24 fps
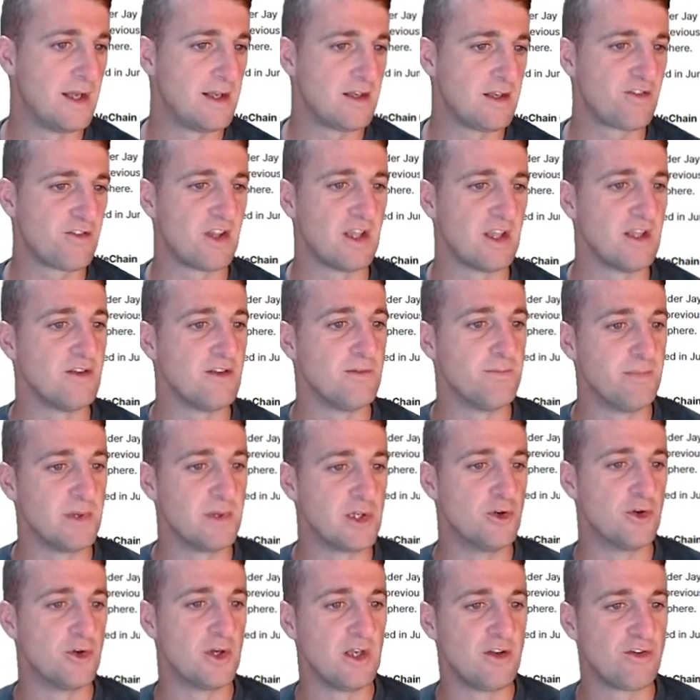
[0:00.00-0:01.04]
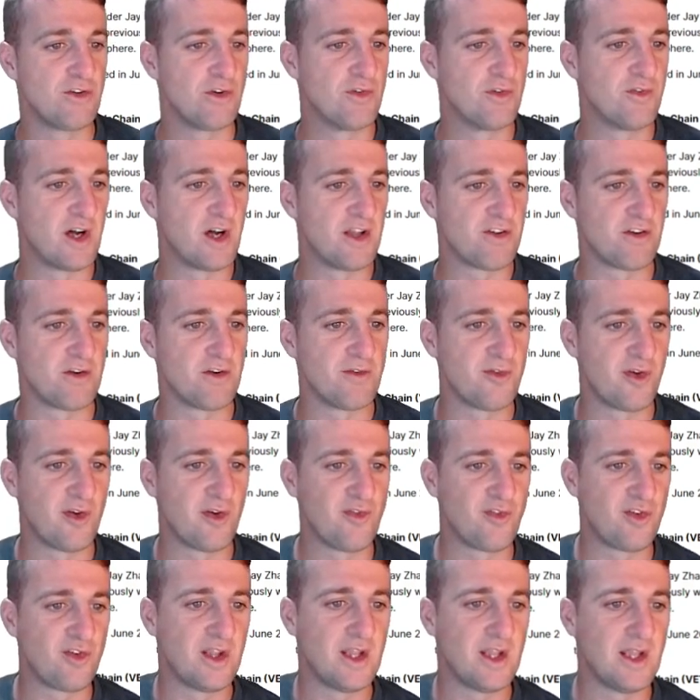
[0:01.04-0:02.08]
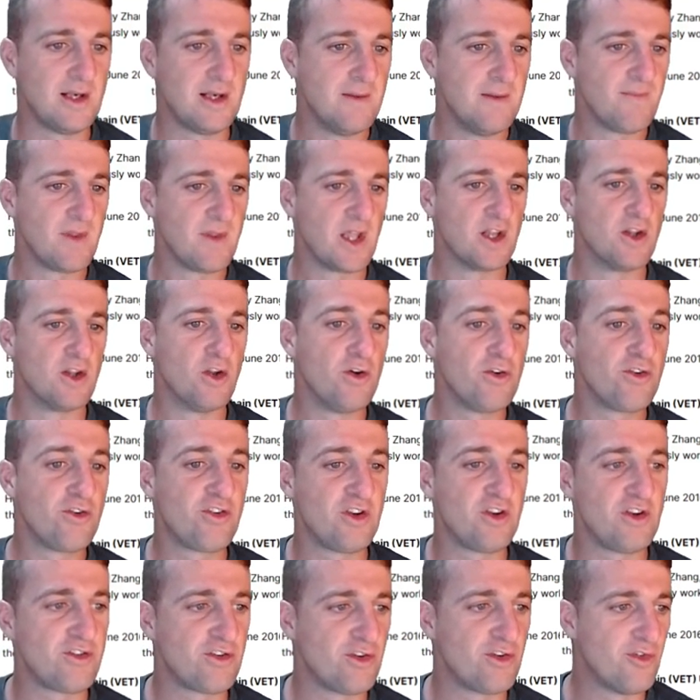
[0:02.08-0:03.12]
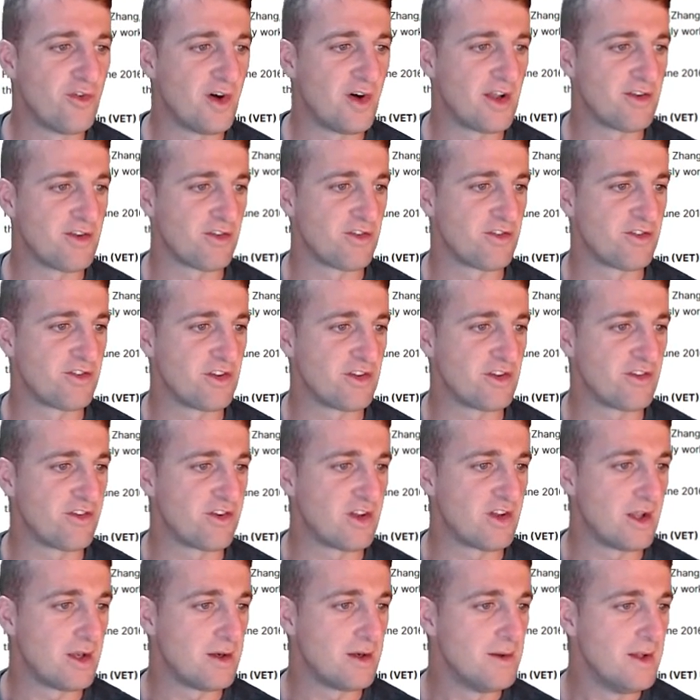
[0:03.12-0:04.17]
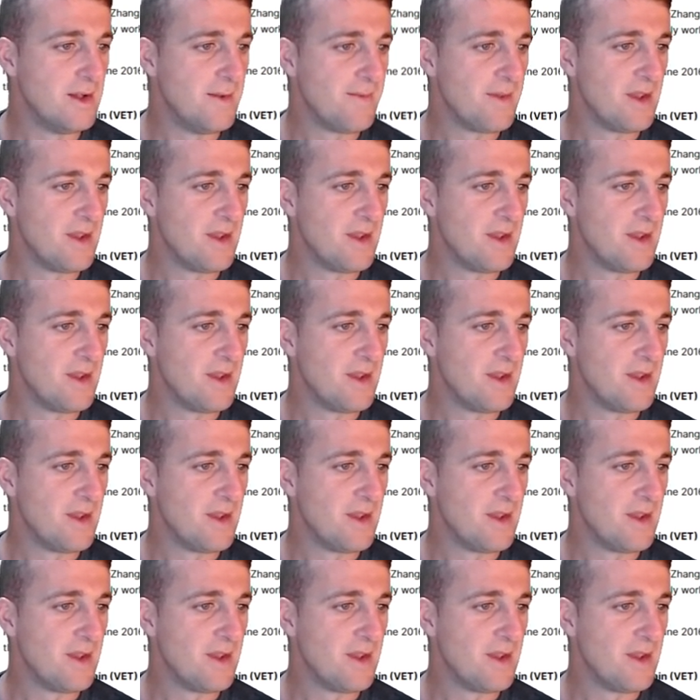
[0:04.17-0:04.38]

It did say it begun in 2015 and launched in 2016.